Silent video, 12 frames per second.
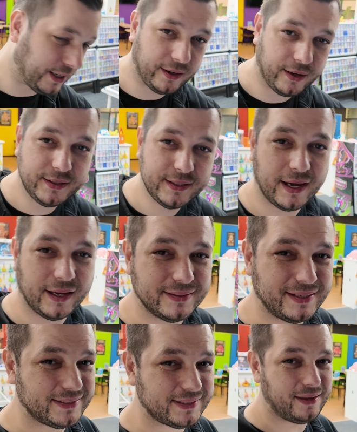card,
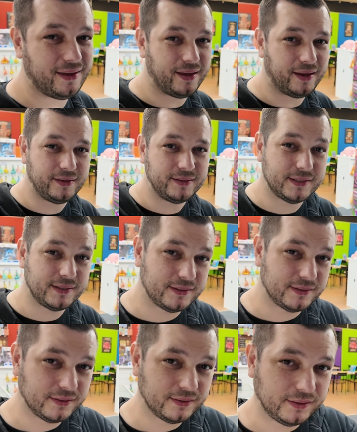and it
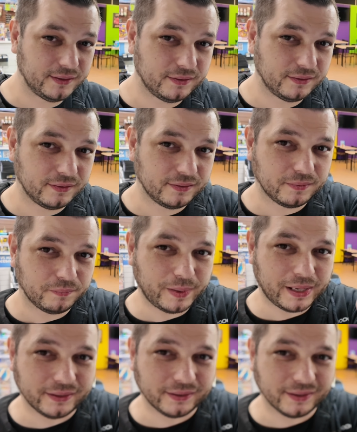is...
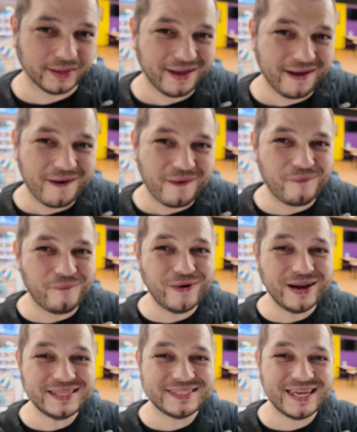Bang.
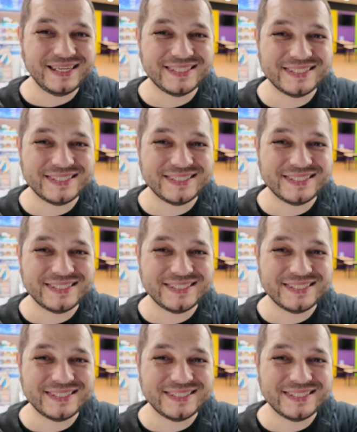Oh, it's a